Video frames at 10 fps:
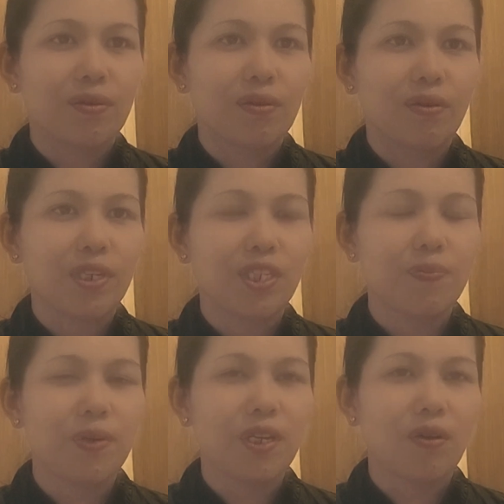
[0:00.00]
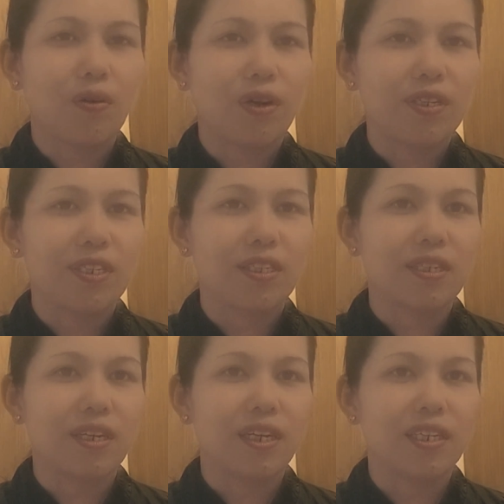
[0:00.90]
recipe or
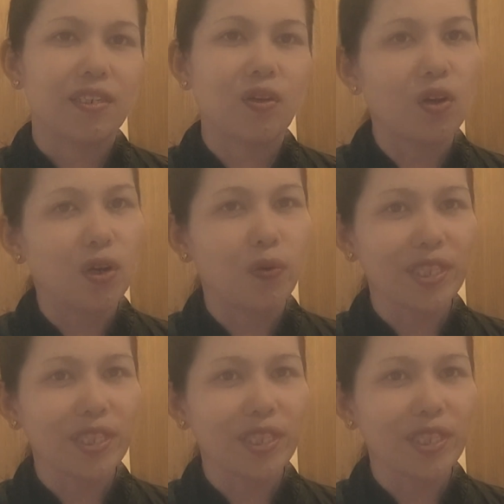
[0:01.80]
dessert or